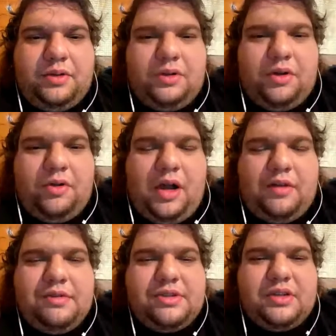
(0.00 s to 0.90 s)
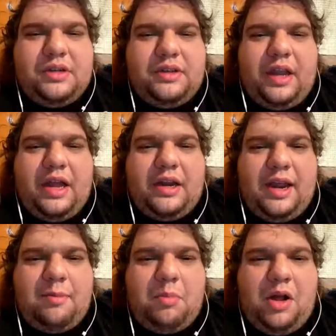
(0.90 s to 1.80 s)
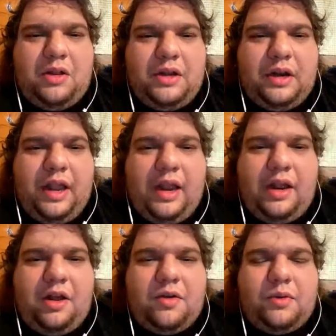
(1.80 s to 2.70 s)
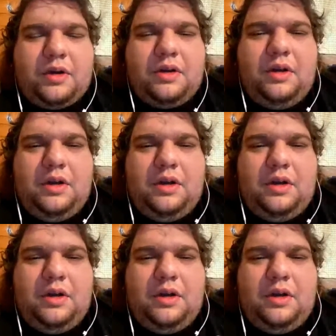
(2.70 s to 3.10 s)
obviously they got Dan Mullen now, and